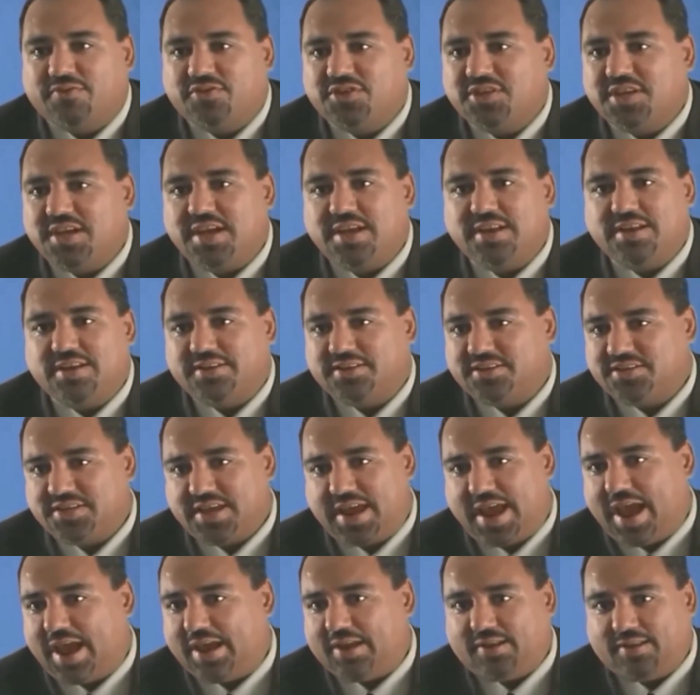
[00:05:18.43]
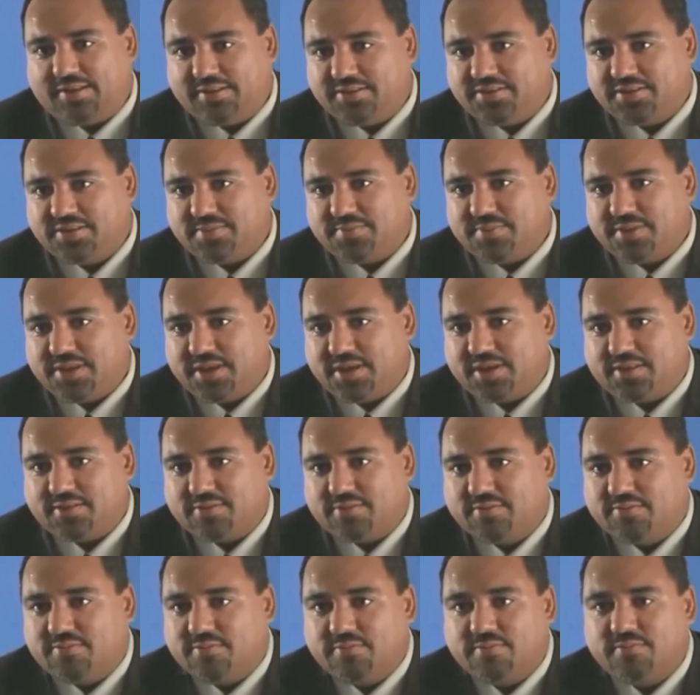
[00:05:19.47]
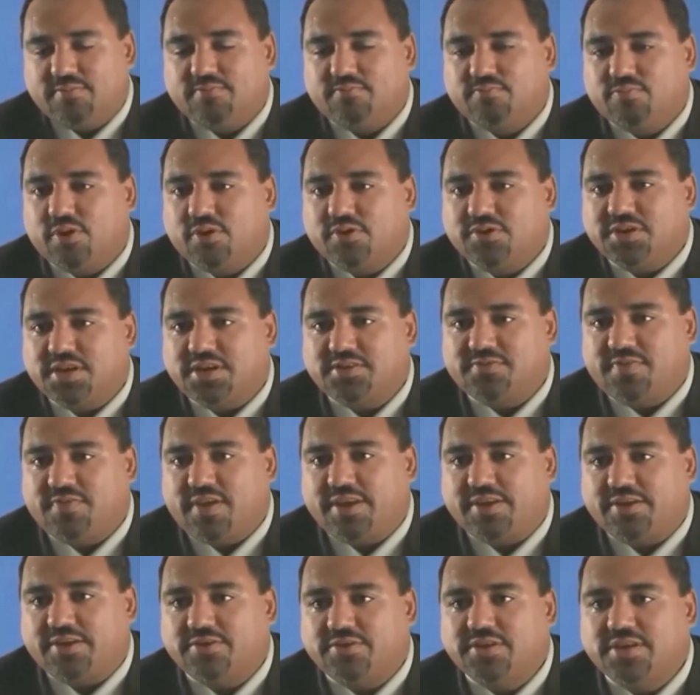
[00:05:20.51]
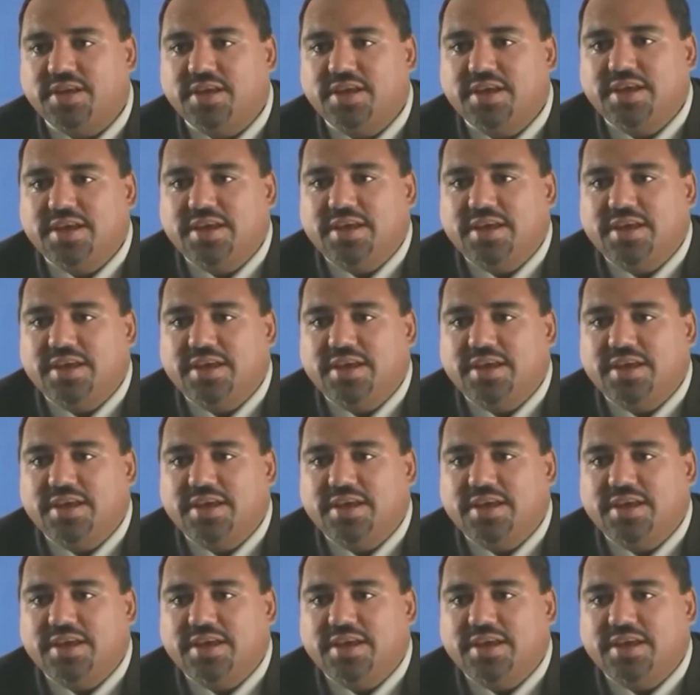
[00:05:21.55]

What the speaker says: have seen in Seattle and some of the other protest venues